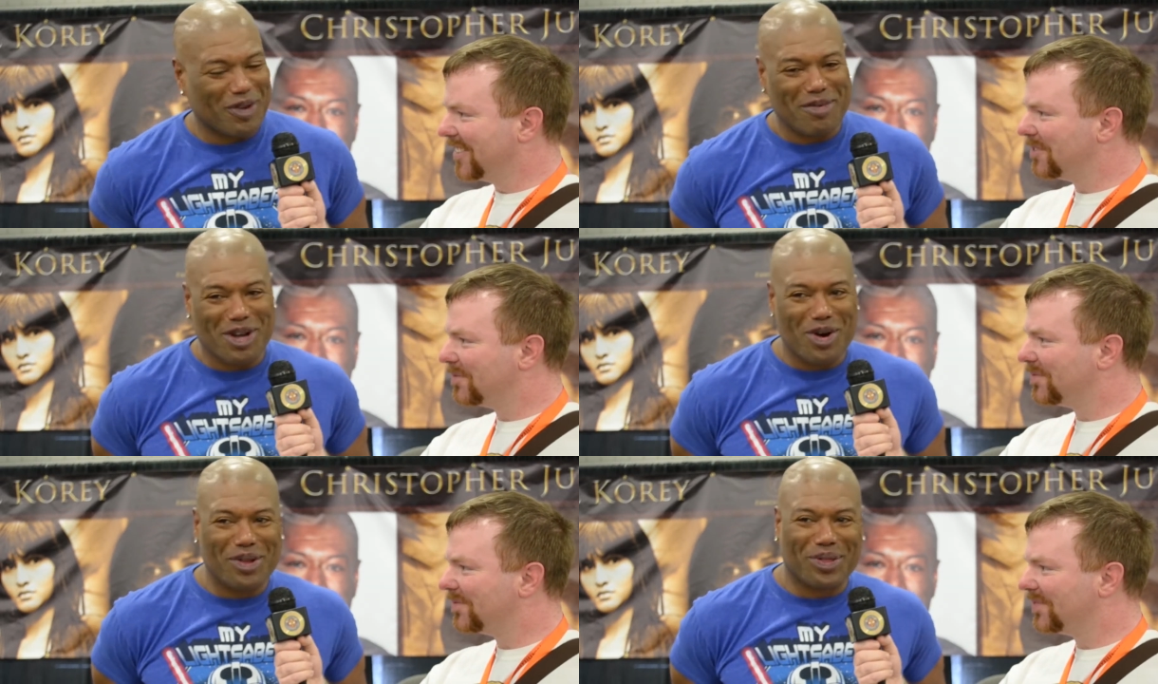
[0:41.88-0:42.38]
Speaker 1: been
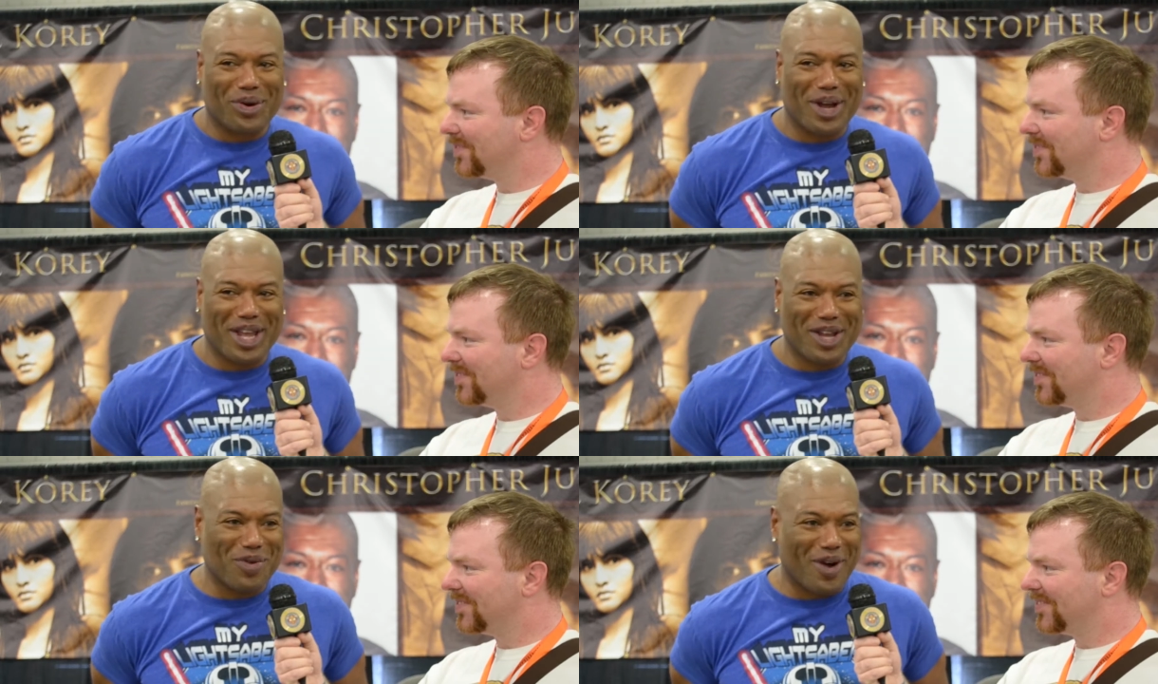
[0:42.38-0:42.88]
going through a
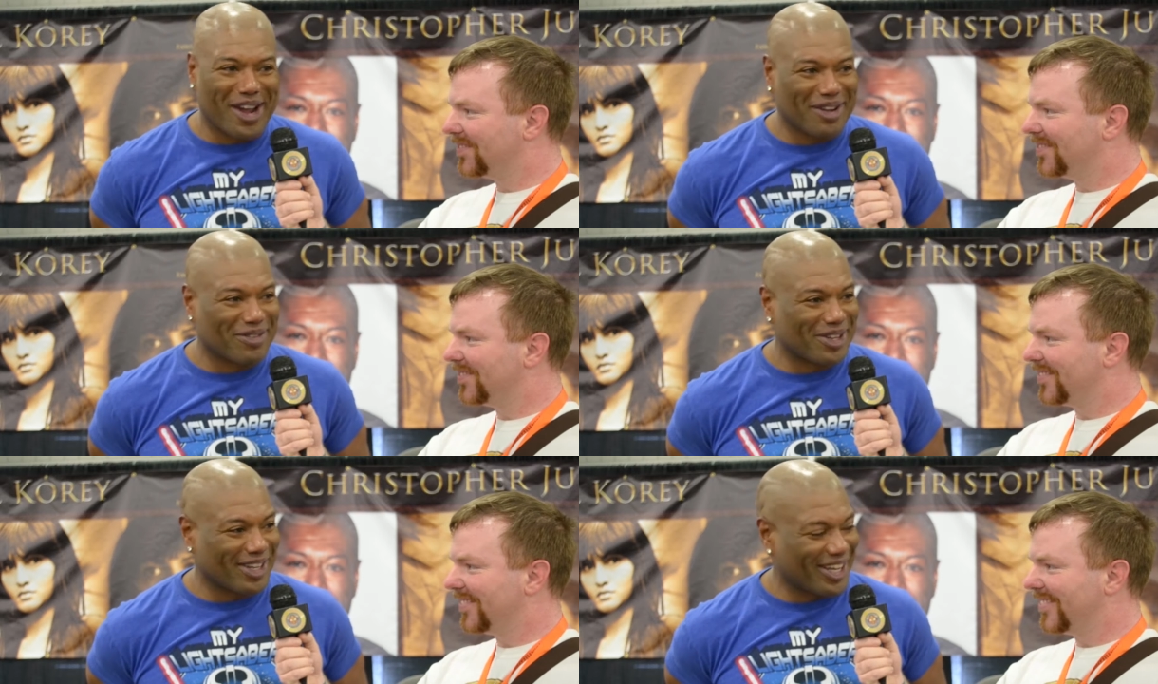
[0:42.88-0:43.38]
heat wave
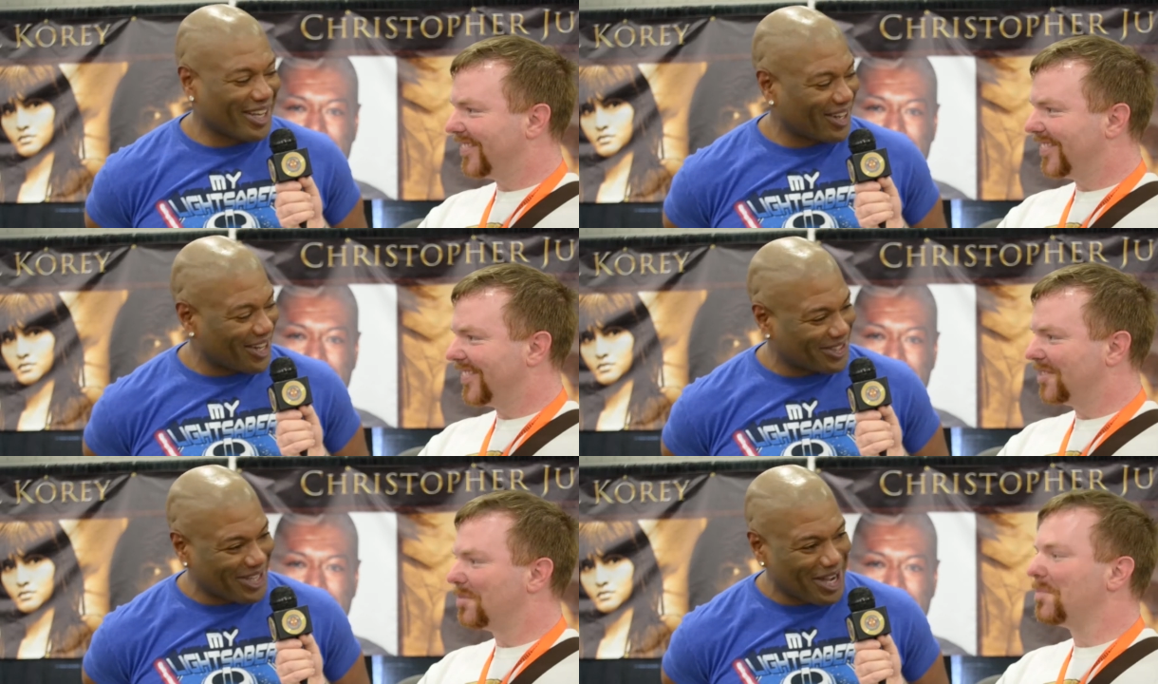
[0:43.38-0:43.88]
in
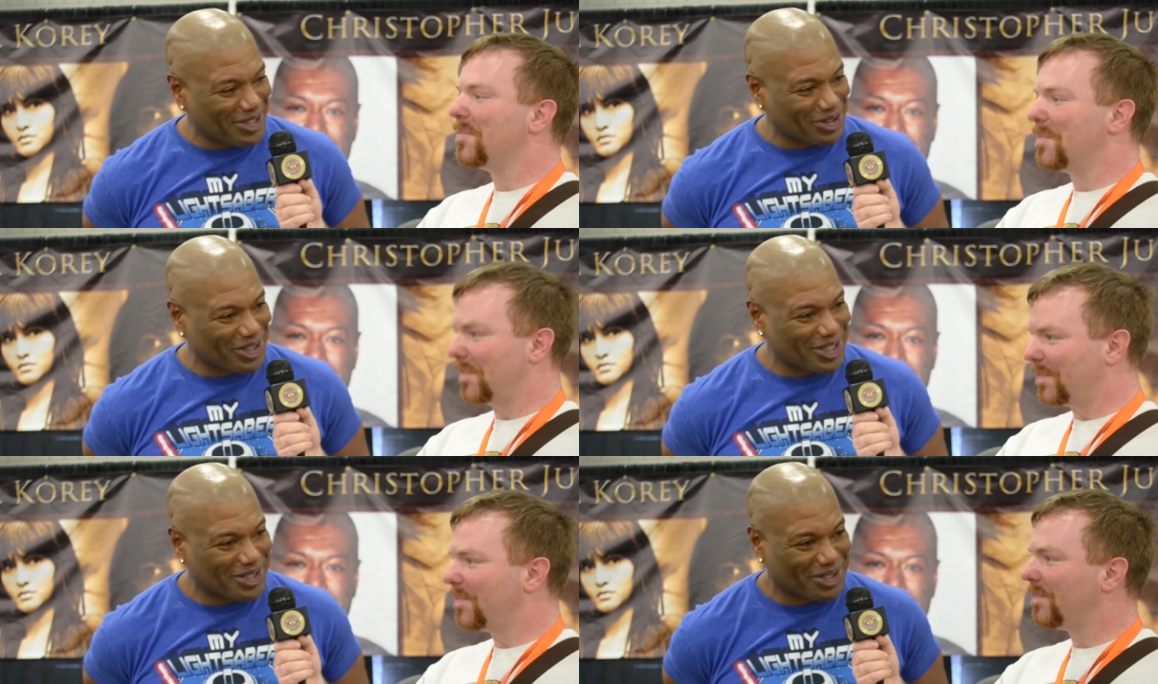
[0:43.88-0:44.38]
Los
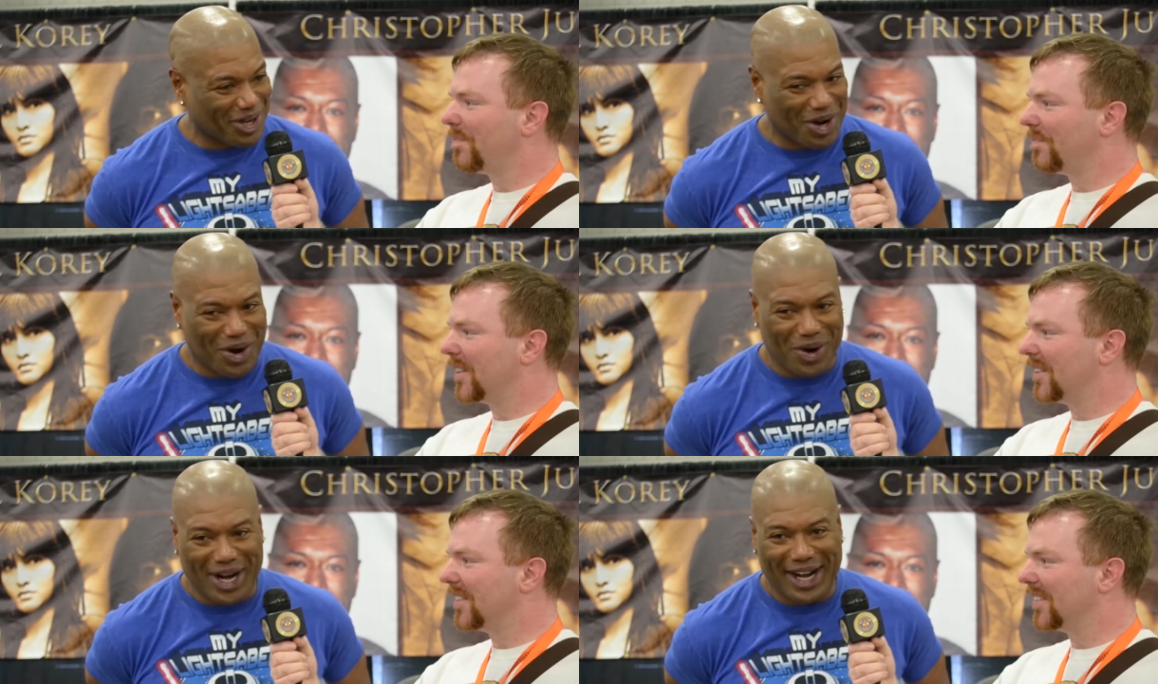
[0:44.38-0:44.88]
Angeles,
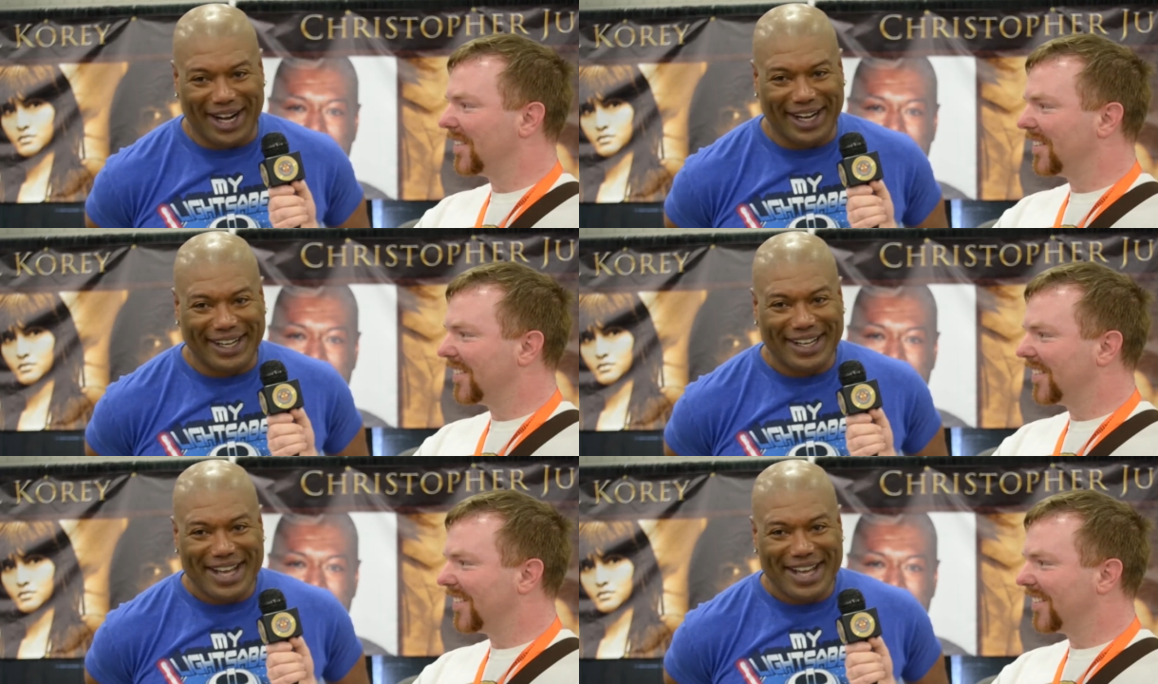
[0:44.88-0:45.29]
so